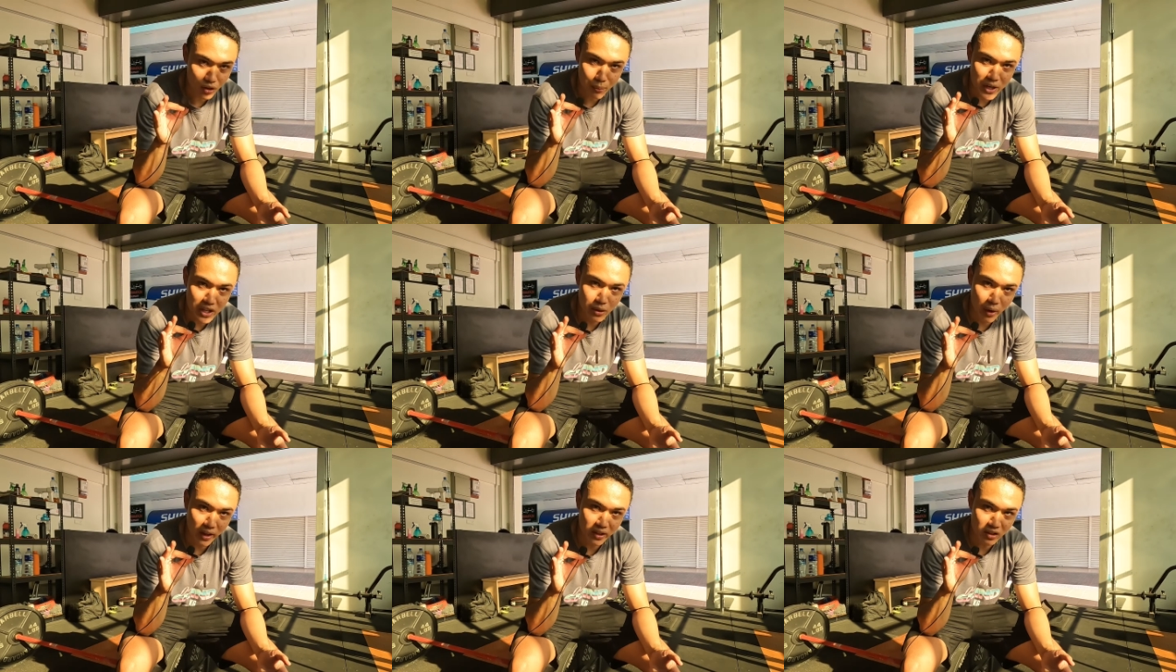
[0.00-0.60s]
the
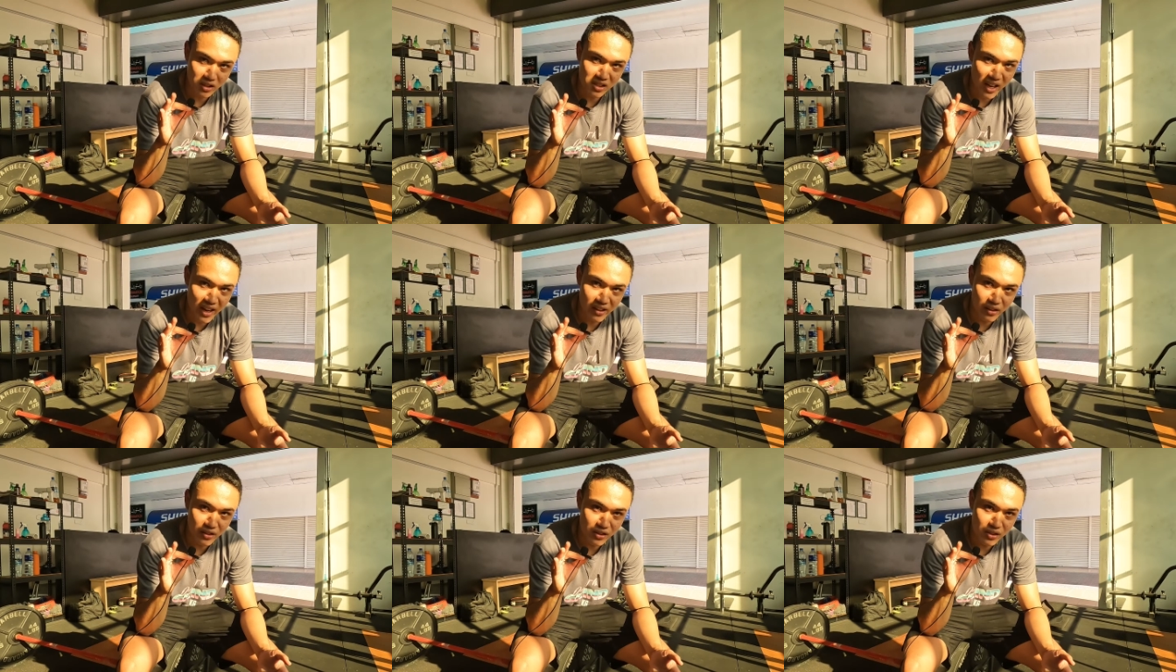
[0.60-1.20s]
meet director
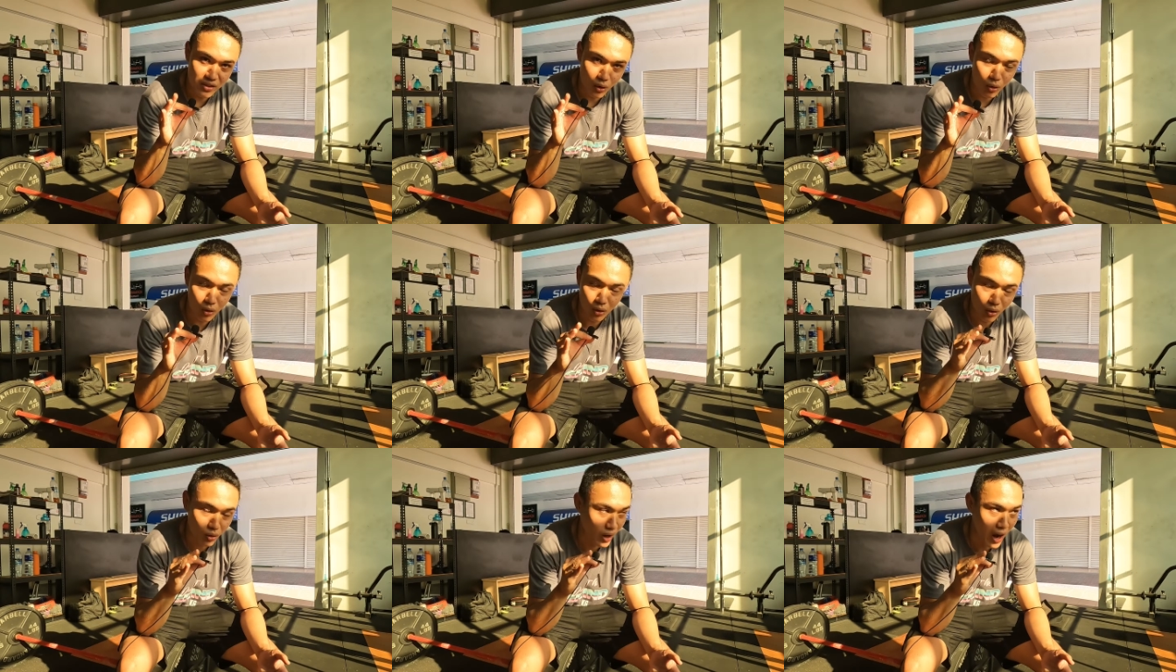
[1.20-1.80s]
standards
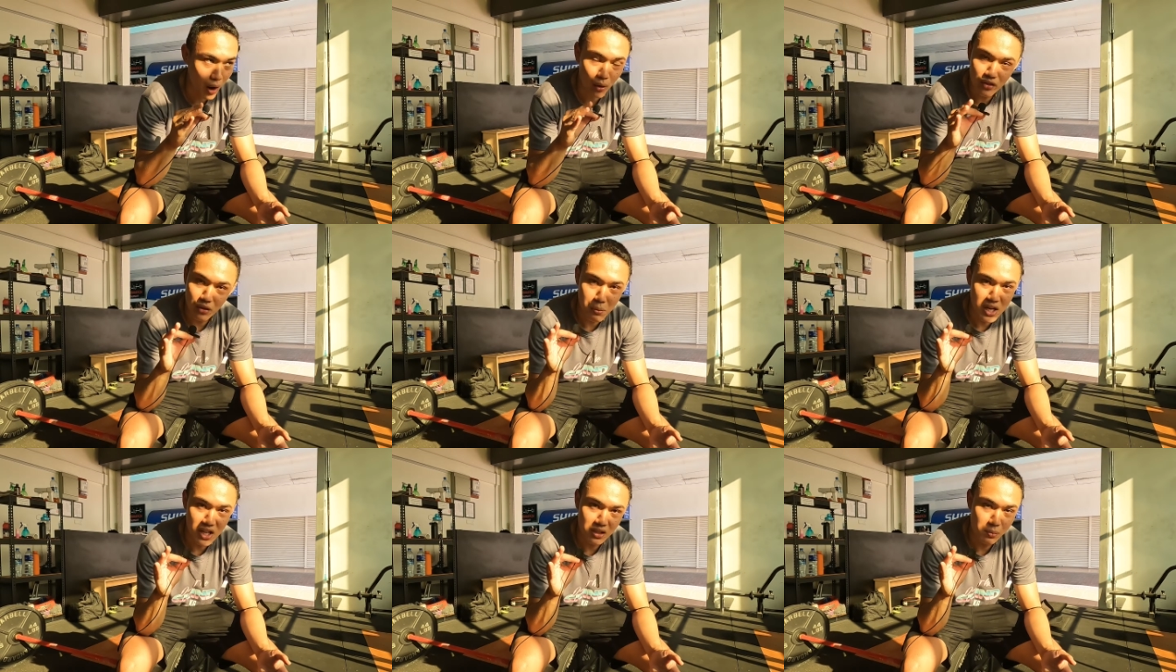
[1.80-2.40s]
or
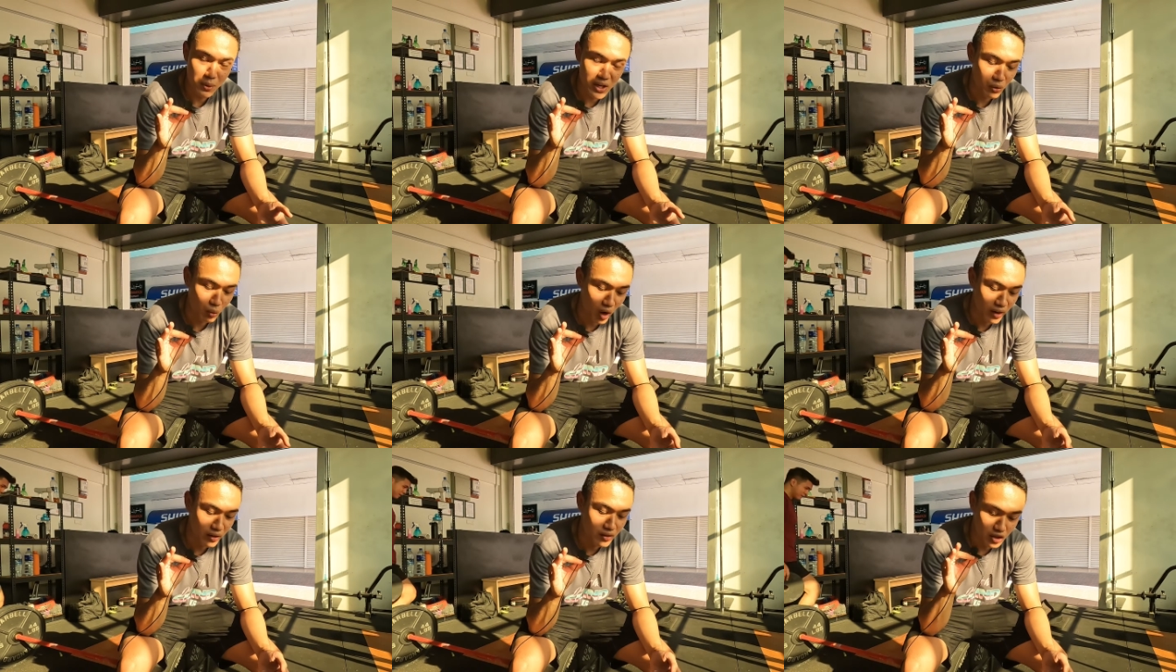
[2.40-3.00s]
however the meet is
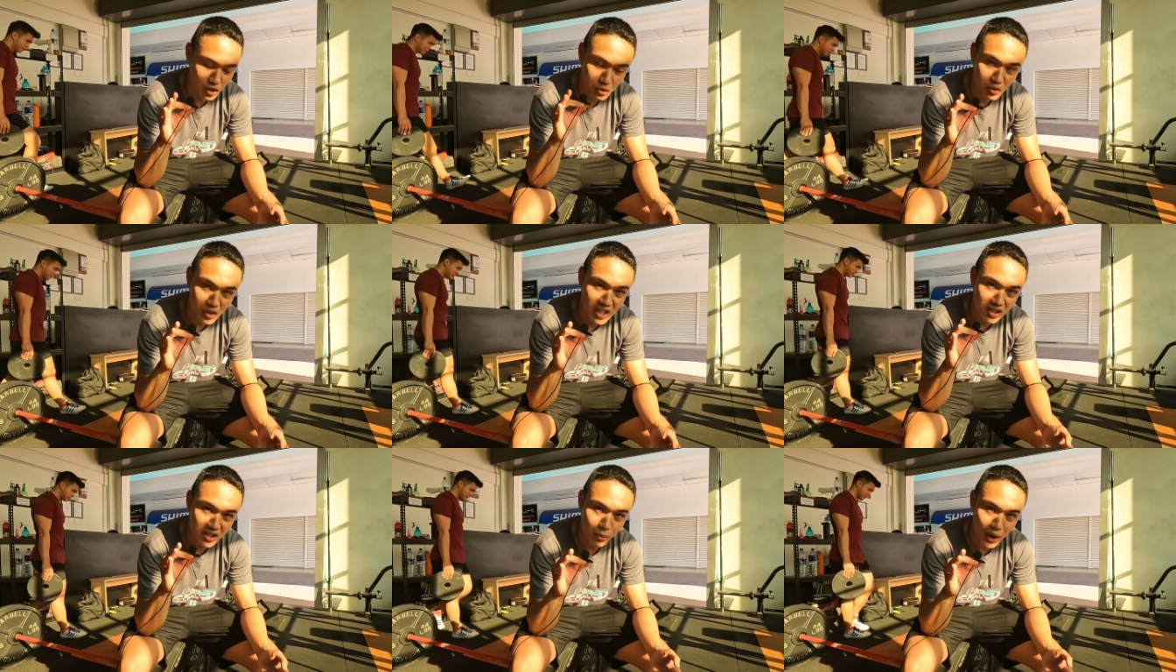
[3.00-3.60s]
being run,
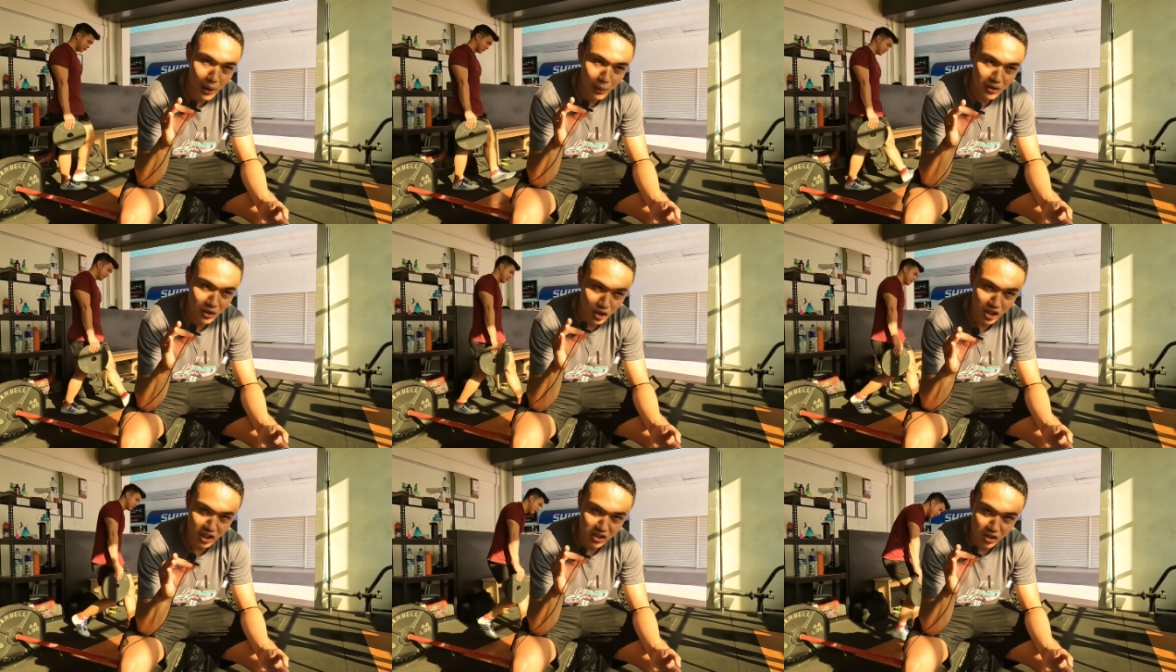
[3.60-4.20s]
you need to be
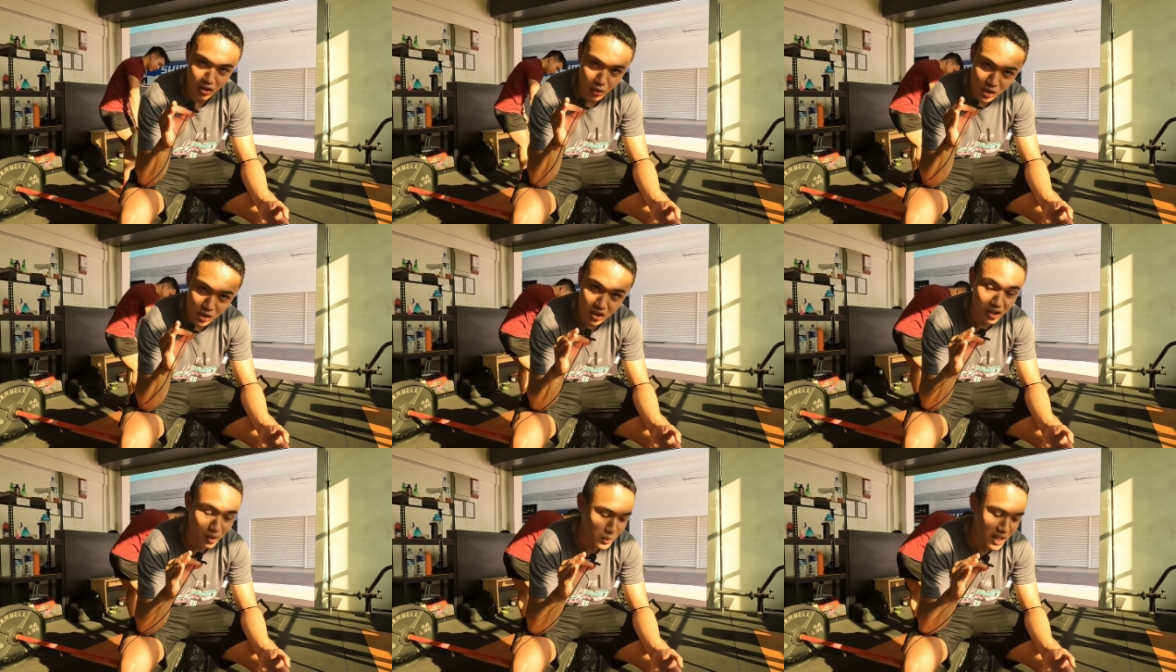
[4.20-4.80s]
able to adjust to
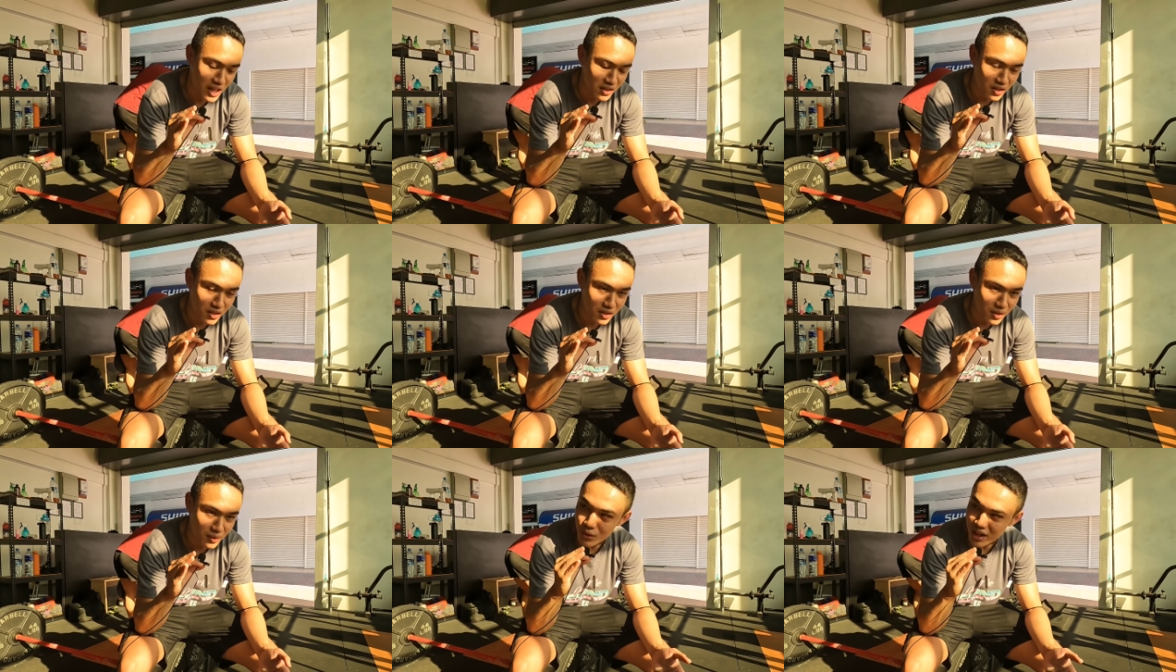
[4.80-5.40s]
those
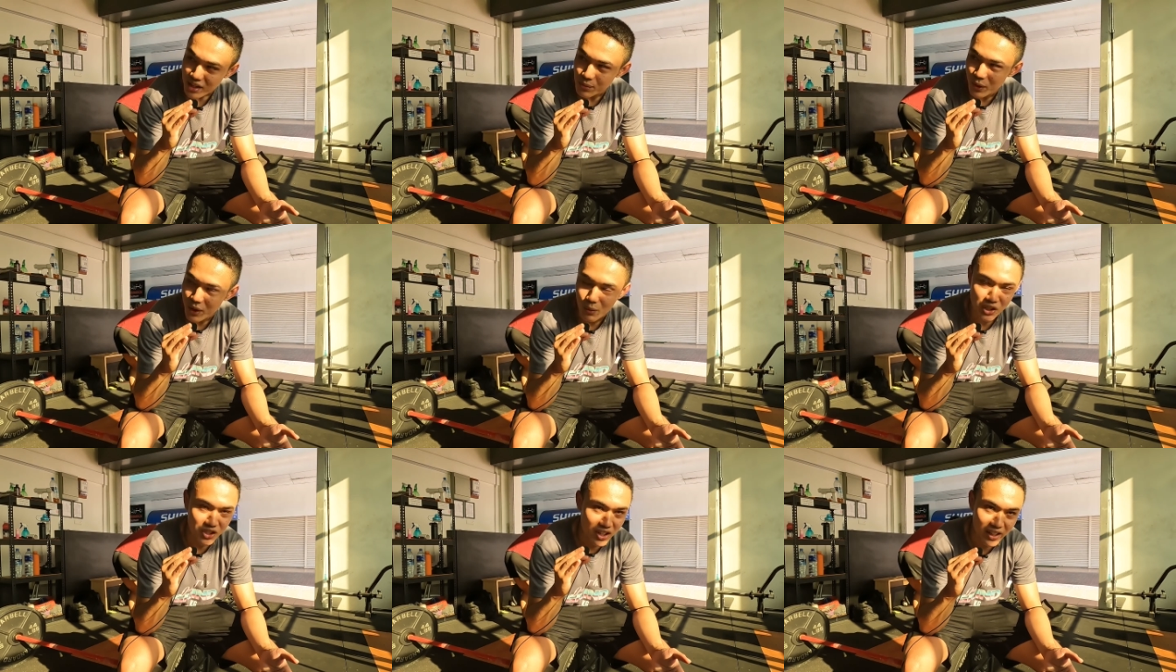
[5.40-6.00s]
circumstances. So that's
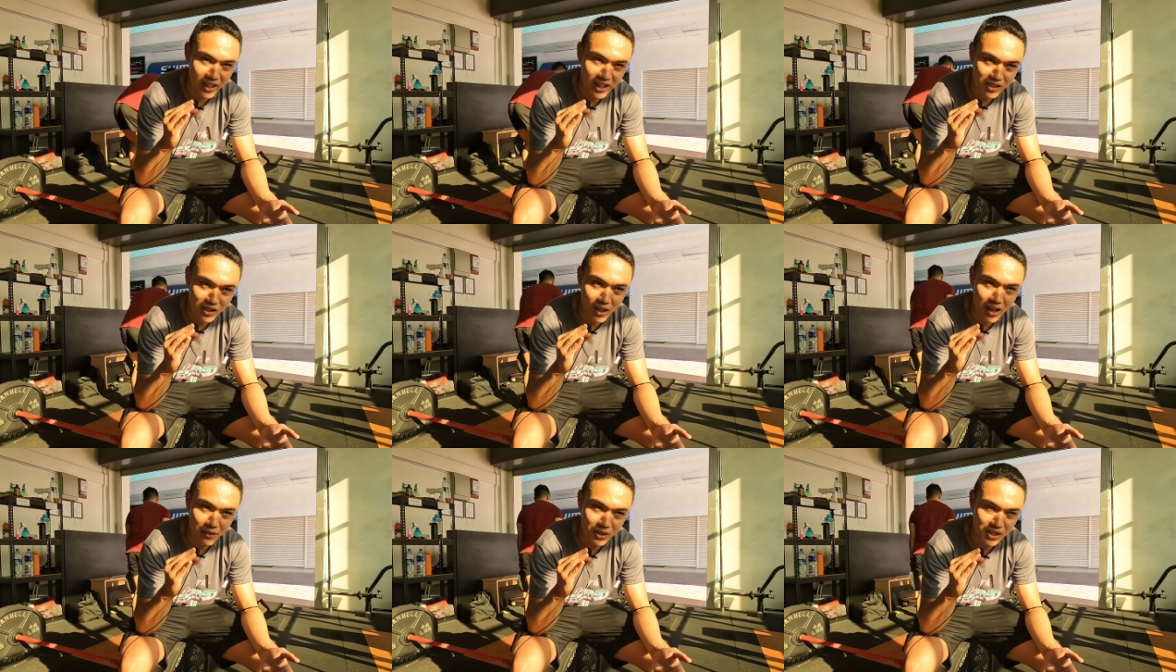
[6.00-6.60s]
pretty much it.
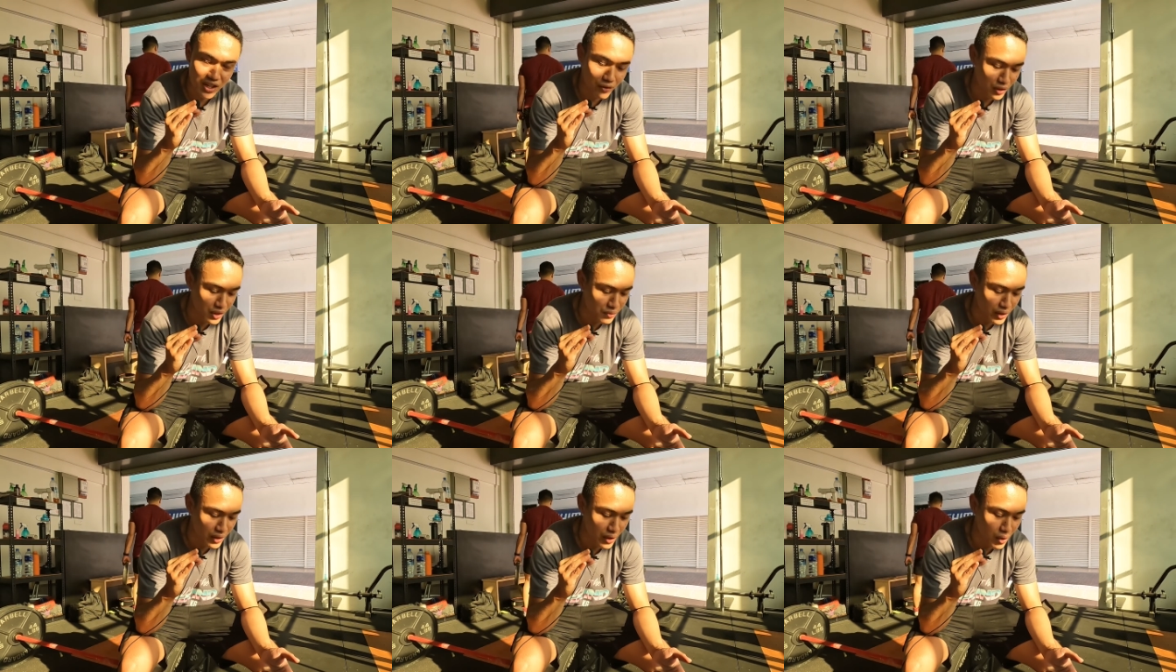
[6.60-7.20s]
That's all I have to say
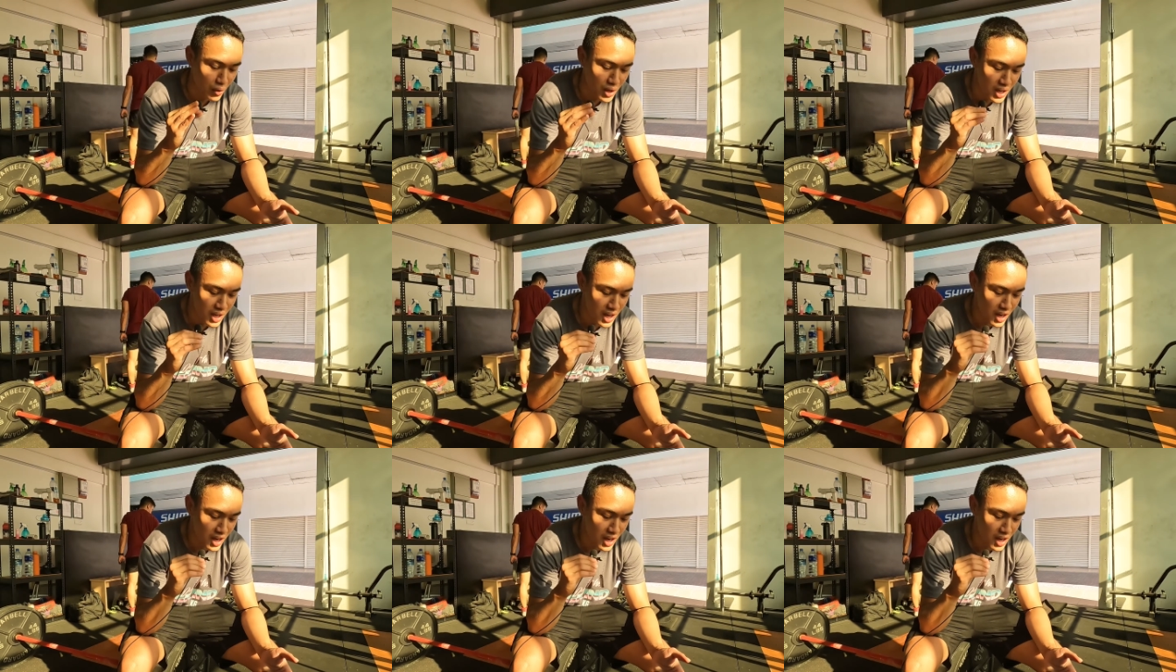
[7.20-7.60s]
for this video.